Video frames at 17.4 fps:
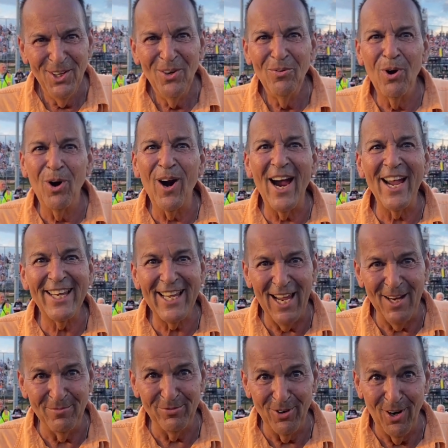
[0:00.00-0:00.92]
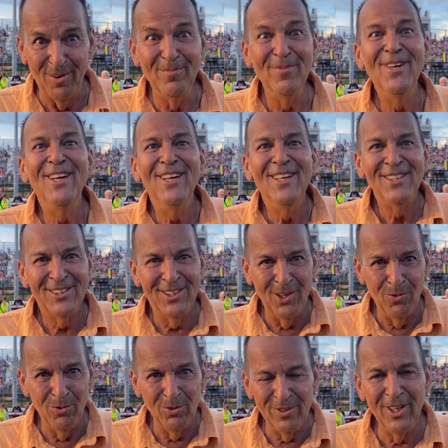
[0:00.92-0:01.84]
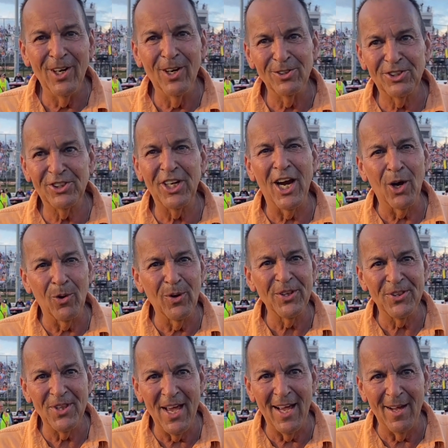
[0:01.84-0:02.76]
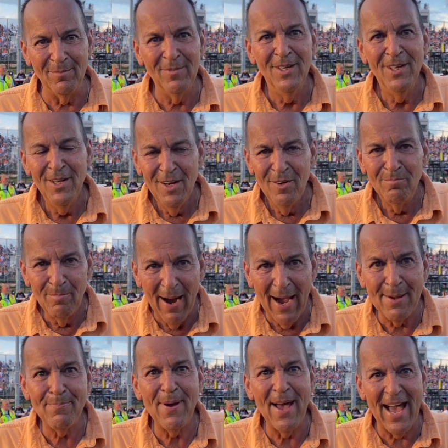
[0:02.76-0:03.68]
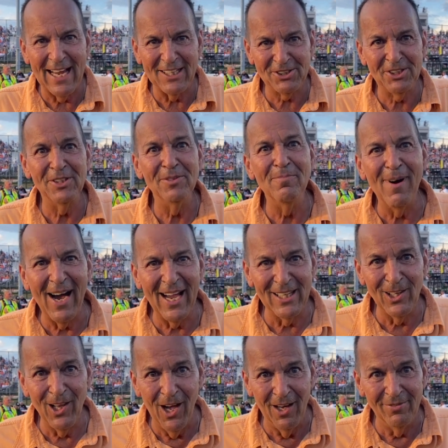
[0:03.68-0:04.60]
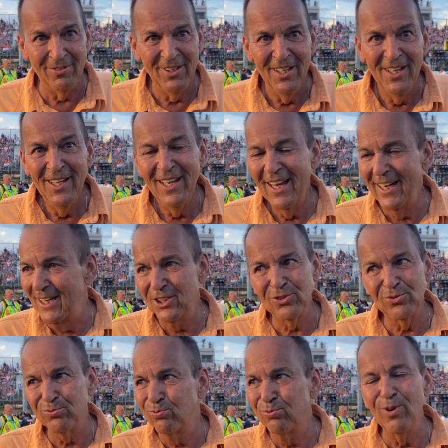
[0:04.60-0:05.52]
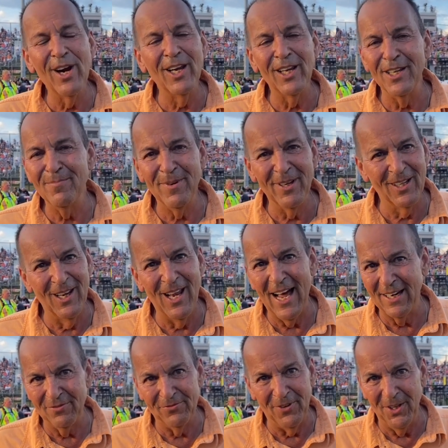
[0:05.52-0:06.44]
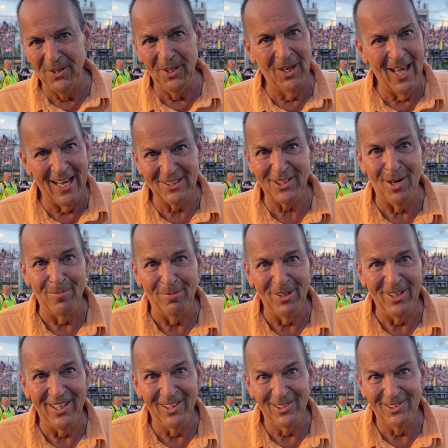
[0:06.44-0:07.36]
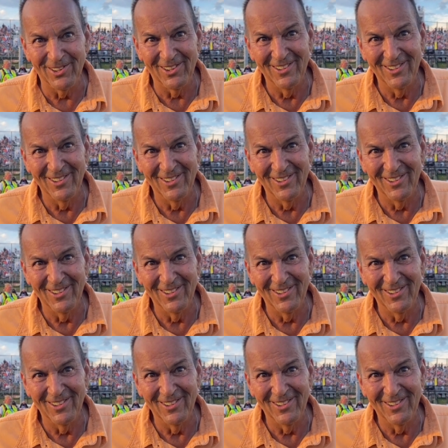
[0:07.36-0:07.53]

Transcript: where I came from, to, you know, share with them my passion and my love. And it's really been a lot of fun the last couple of years.